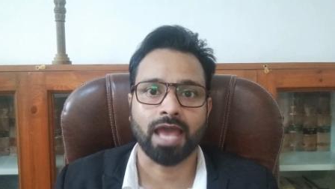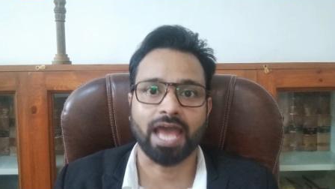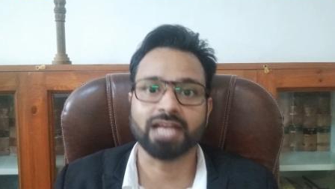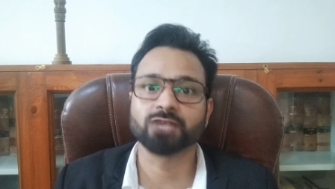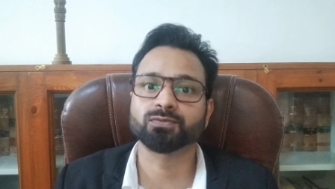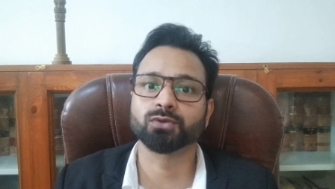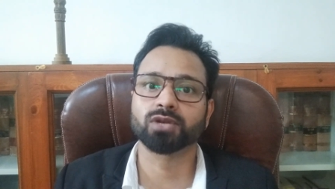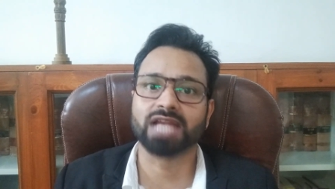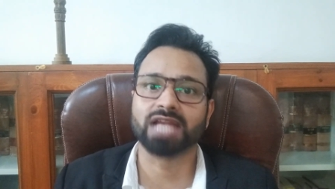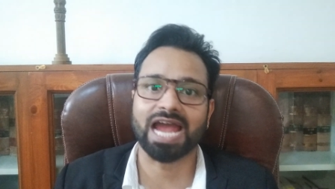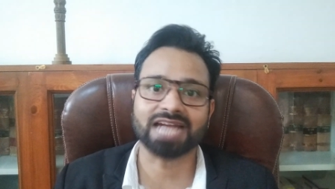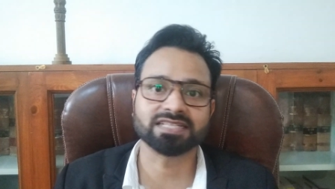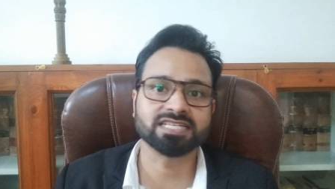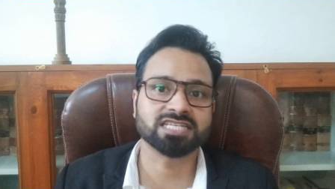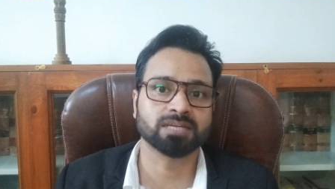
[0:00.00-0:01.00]
And if you
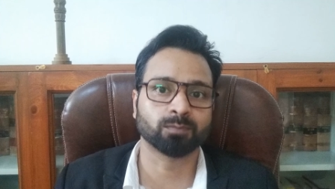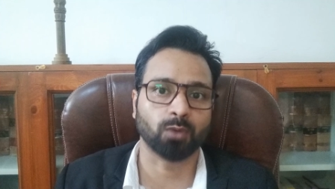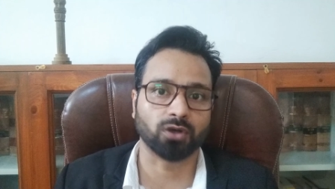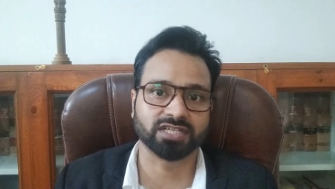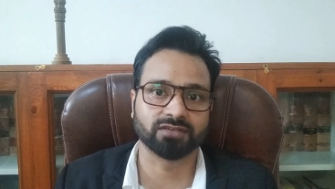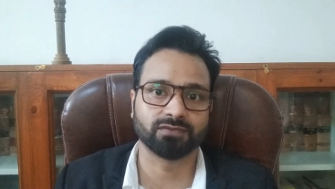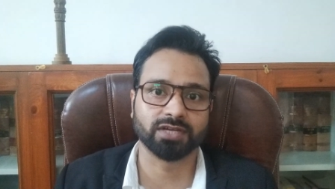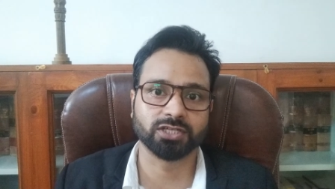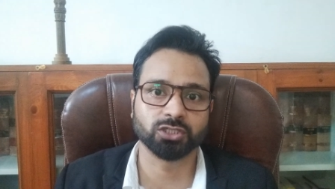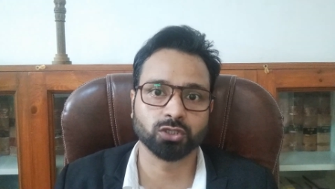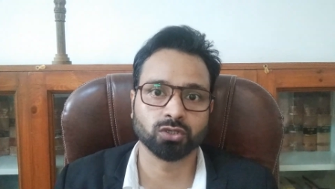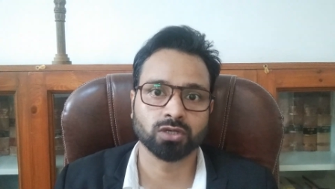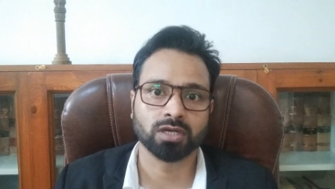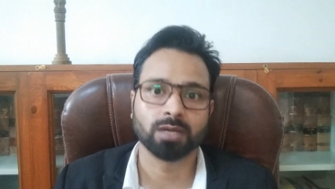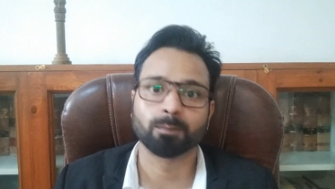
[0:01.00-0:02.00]
like this important
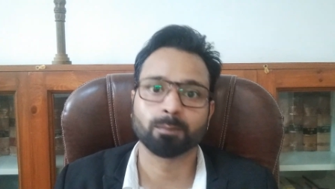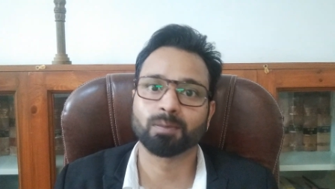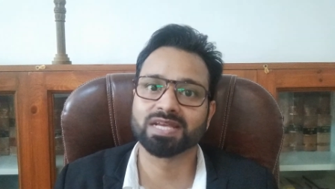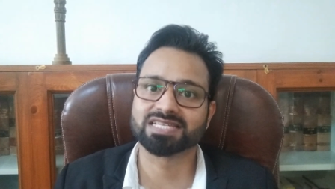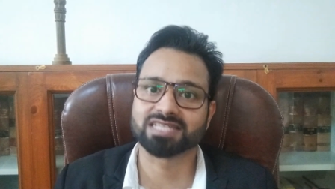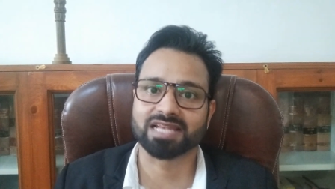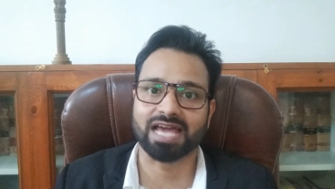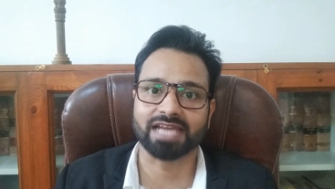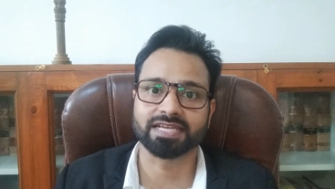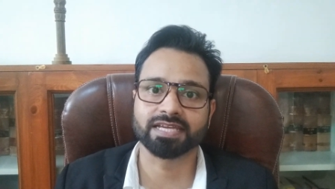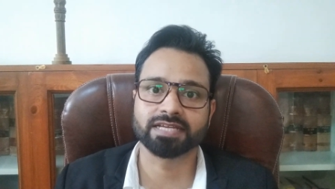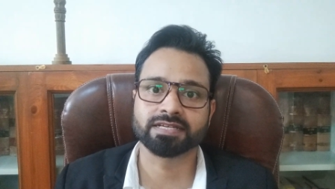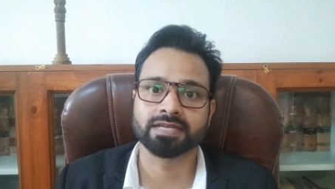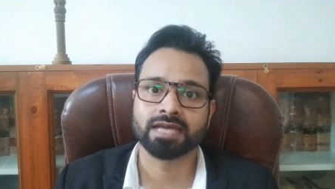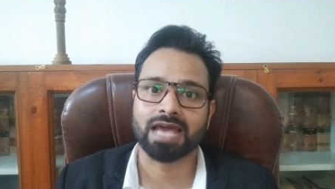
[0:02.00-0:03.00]
video, please like
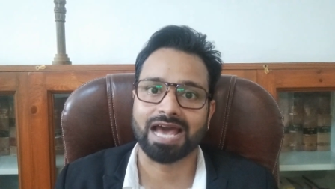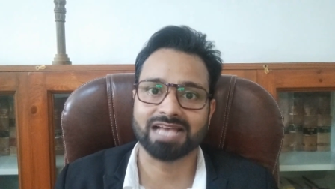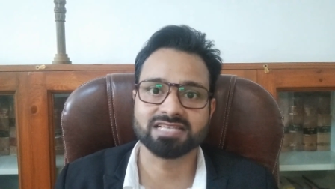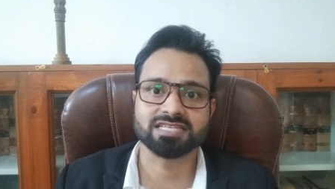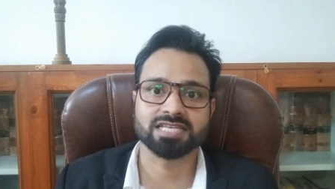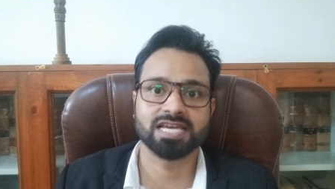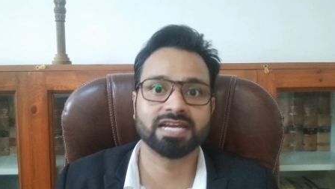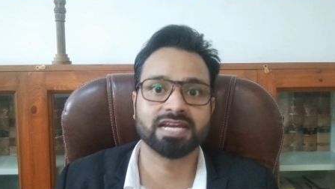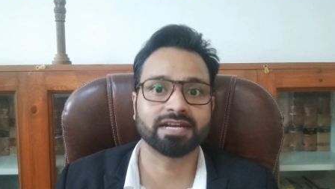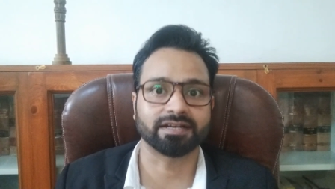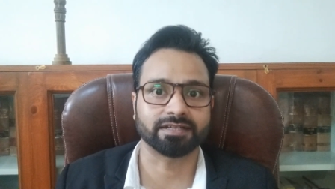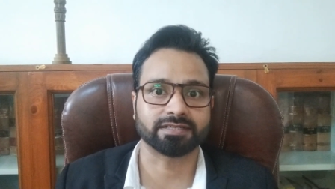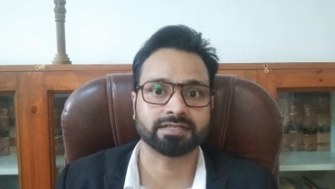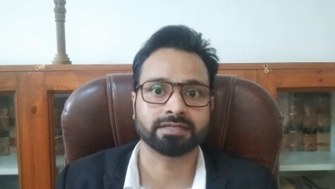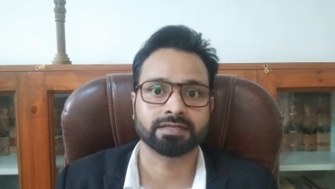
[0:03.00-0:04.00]
it and share
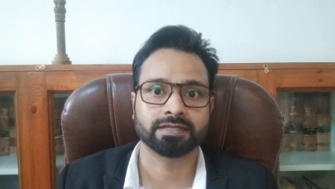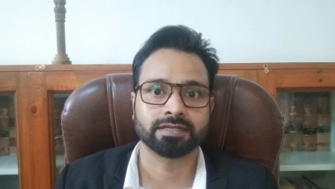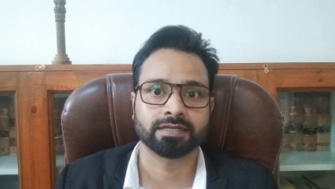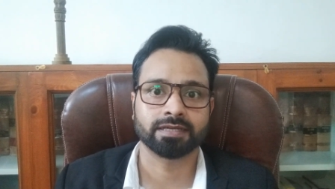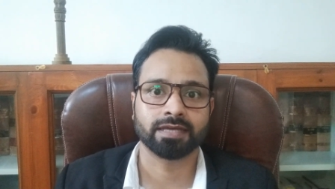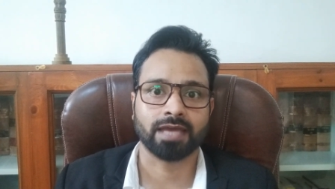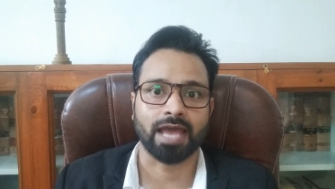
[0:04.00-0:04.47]
it.